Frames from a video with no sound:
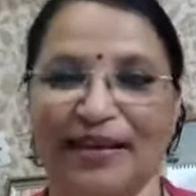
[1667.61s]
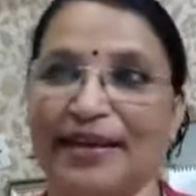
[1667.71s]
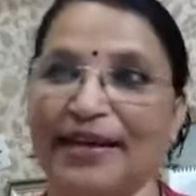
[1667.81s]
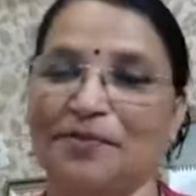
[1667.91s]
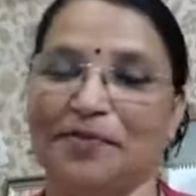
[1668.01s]

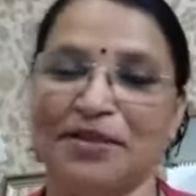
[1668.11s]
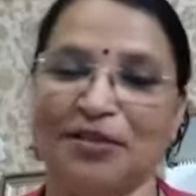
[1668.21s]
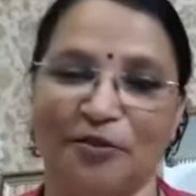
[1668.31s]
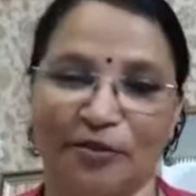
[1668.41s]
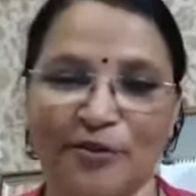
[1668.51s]
air
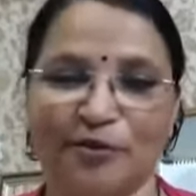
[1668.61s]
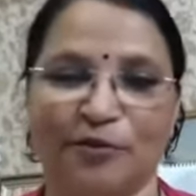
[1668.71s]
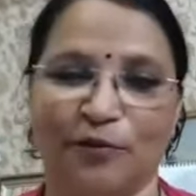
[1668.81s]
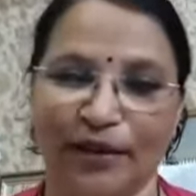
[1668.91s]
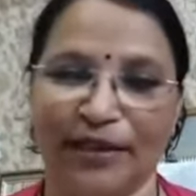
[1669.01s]
pressure also
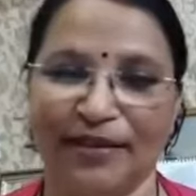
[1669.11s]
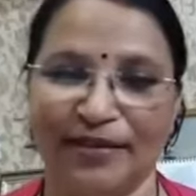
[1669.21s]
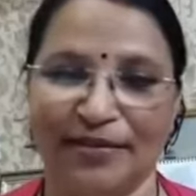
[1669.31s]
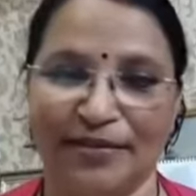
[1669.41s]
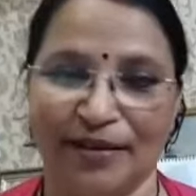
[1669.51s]
going